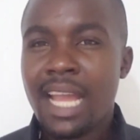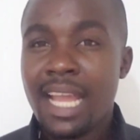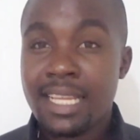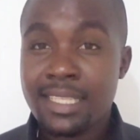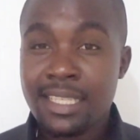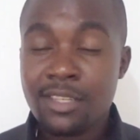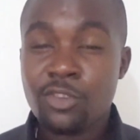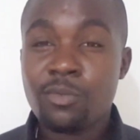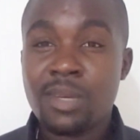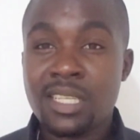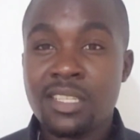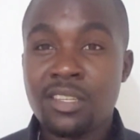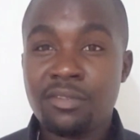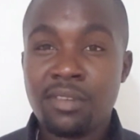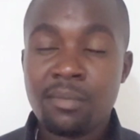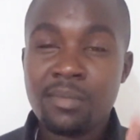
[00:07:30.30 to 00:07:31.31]
I said to
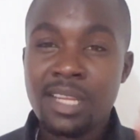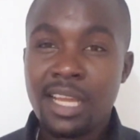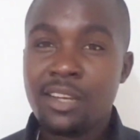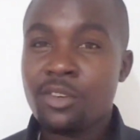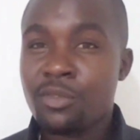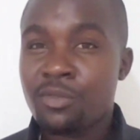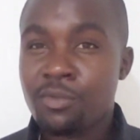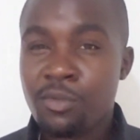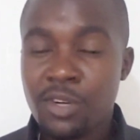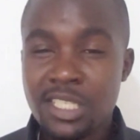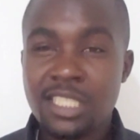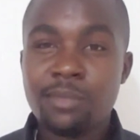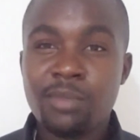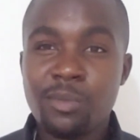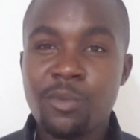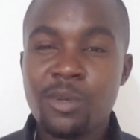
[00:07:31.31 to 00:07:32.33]
myself, I'm tired of
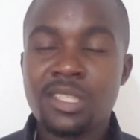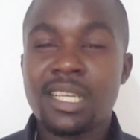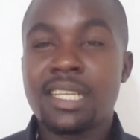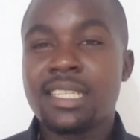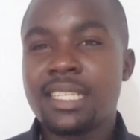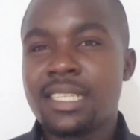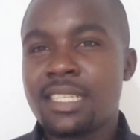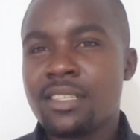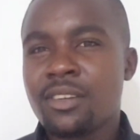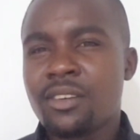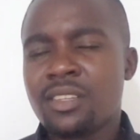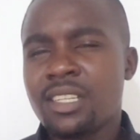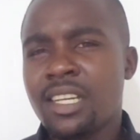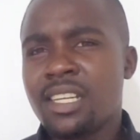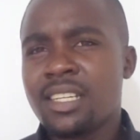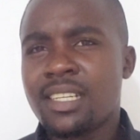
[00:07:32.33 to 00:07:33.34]
watching people succeed in
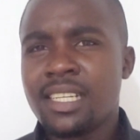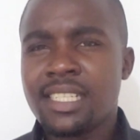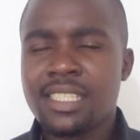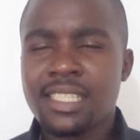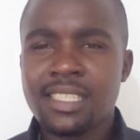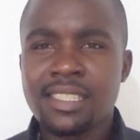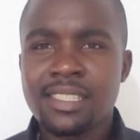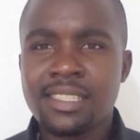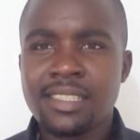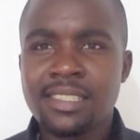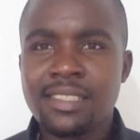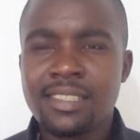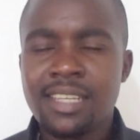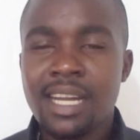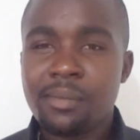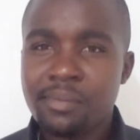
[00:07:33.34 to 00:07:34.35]
content creation.
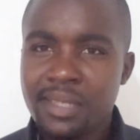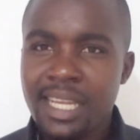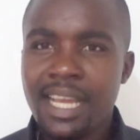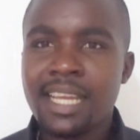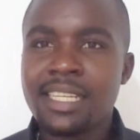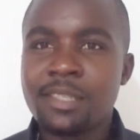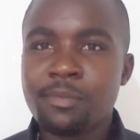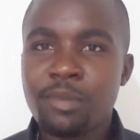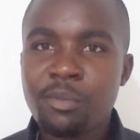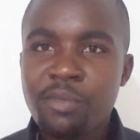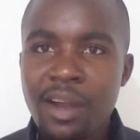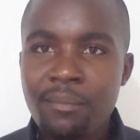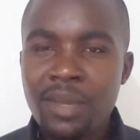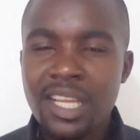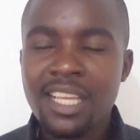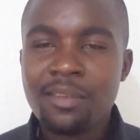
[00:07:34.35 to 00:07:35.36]
I'm tired. People
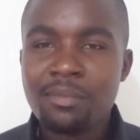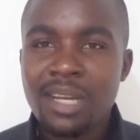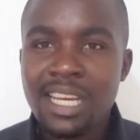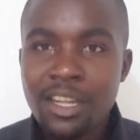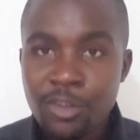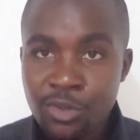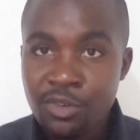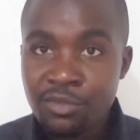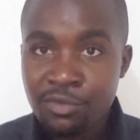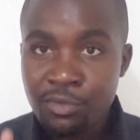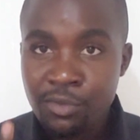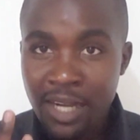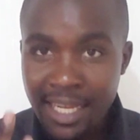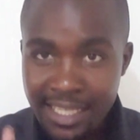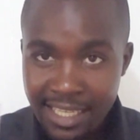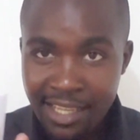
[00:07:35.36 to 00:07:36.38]
are making money out of
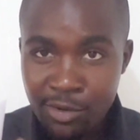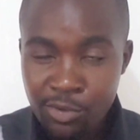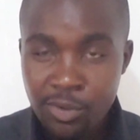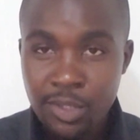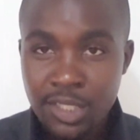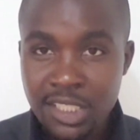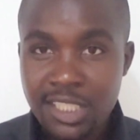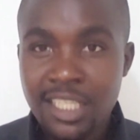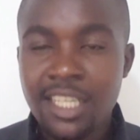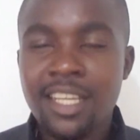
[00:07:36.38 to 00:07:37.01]
what I watch.